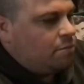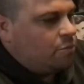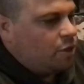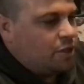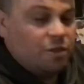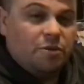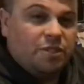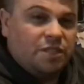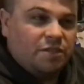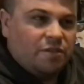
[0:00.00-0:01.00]
We also use
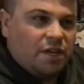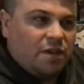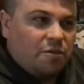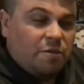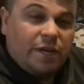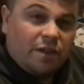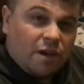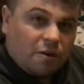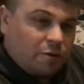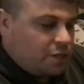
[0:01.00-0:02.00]
it with my
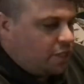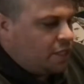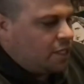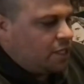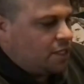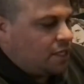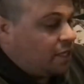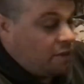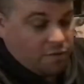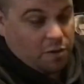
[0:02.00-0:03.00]
daughter when she does
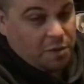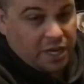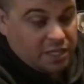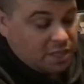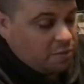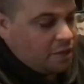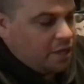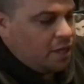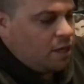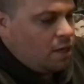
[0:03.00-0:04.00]
any of her painting, really.
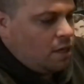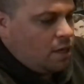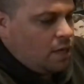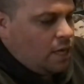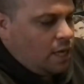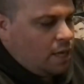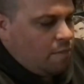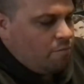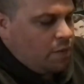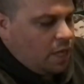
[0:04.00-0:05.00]

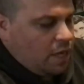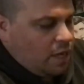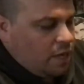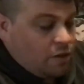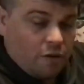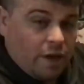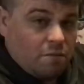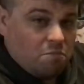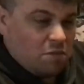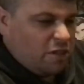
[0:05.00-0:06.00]
And it's great.
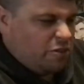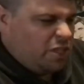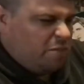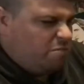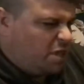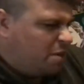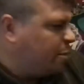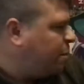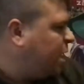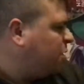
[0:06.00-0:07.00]
And they're cheap, you get them at
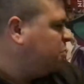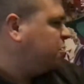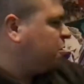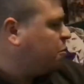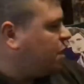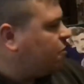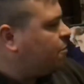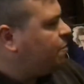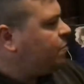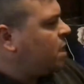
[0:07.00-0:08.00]
Michael's or
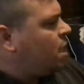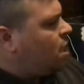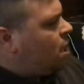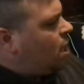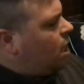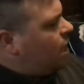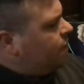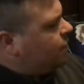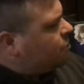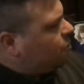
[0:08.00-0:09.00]
wherever.
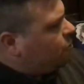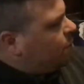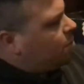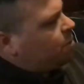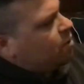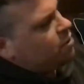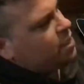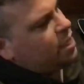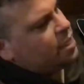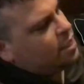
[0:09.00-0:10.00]
These are the Reaper Bones
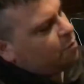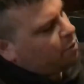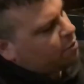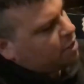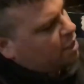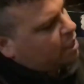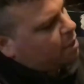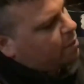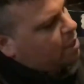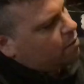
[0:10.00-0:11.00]
kits that we were talking
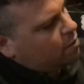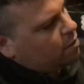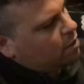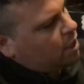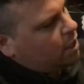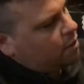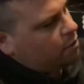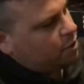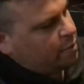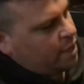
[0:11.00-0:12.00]
about. Learn
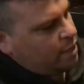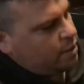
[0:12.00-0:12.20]
to paint.